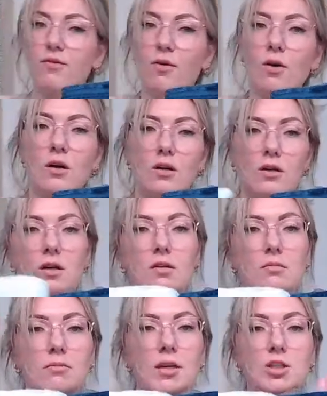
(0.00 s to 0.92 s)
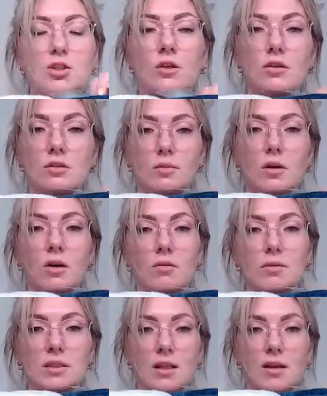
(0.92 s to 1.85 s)
for good measure because we
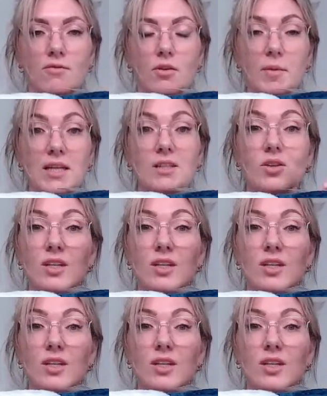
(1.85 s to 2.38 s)
always love the mint.